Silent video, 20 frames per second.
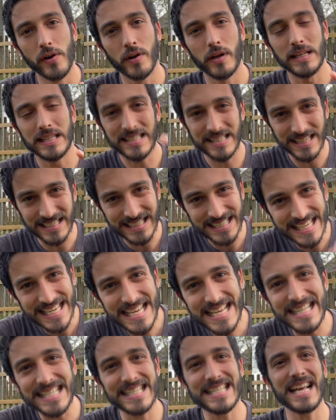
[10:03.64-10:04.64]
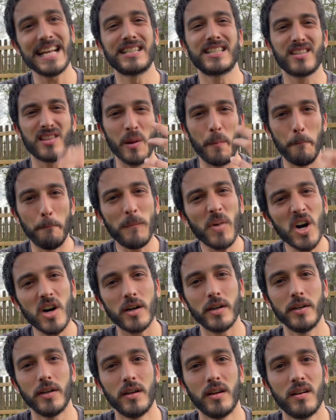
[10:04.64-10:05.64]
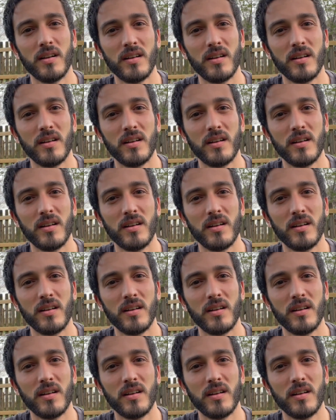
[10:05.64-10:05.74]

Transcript: it's the descent, the mud,